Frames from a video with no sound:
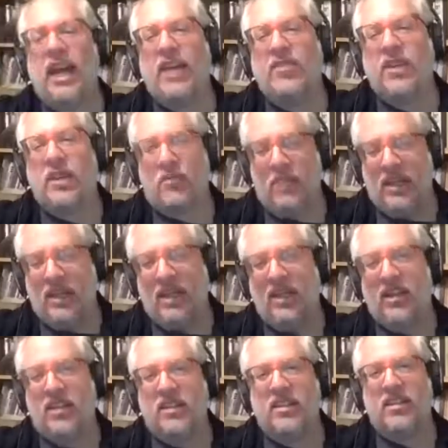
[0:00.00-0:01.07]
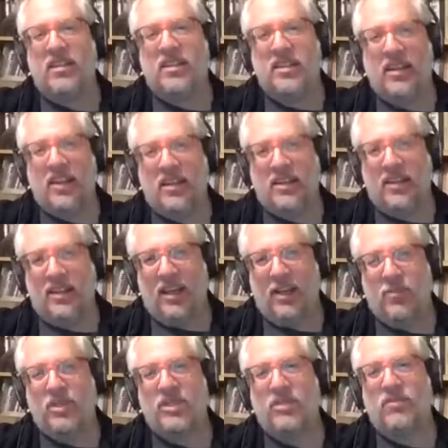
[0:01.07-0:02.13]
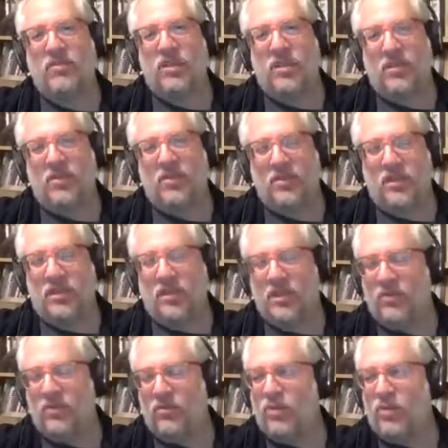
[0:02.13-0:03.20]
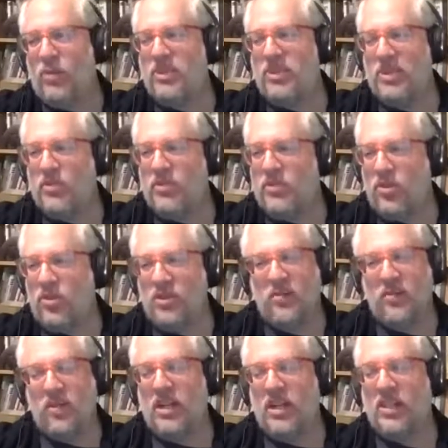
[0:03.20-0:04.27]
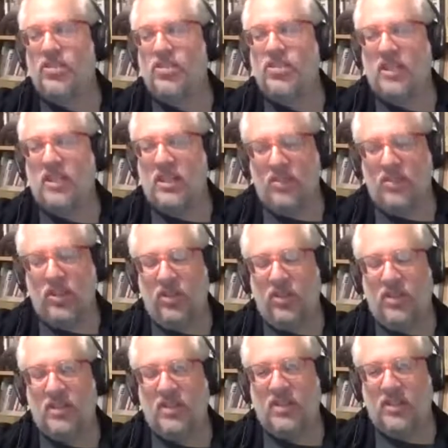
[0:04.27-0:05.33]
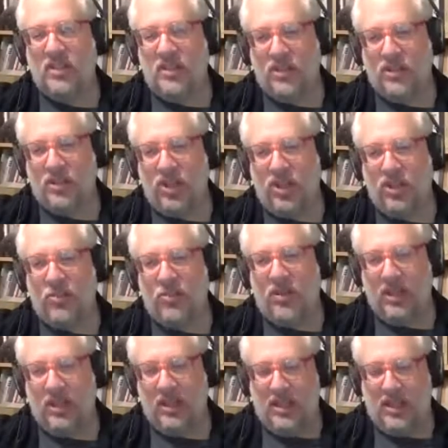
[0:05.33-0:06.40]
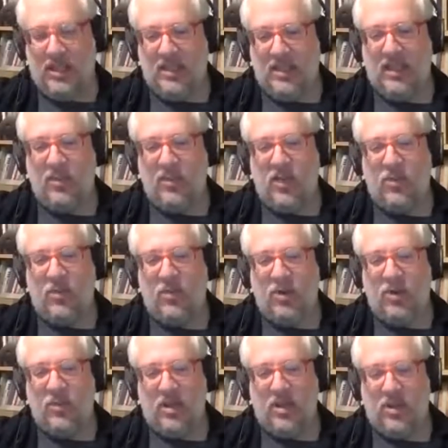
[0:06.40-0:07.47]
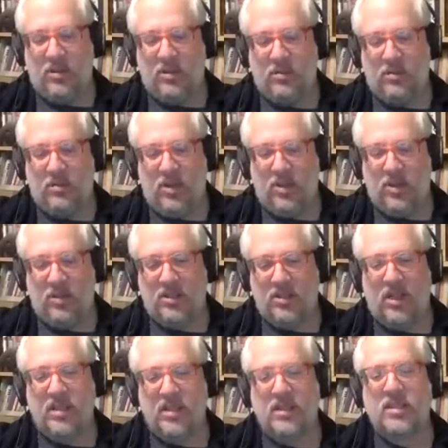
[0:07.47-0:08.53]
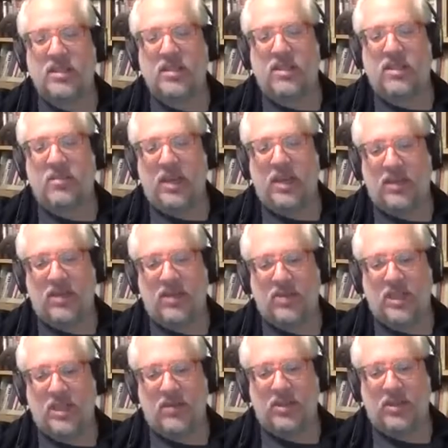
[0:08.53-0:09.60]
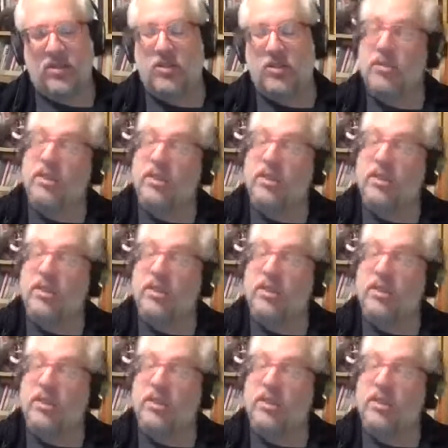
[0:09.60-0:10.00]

a committee on the campus of representatives of all the different colleges and different units. It's chaired by the library, Rhonda Gonzalez, and there's several. It's called.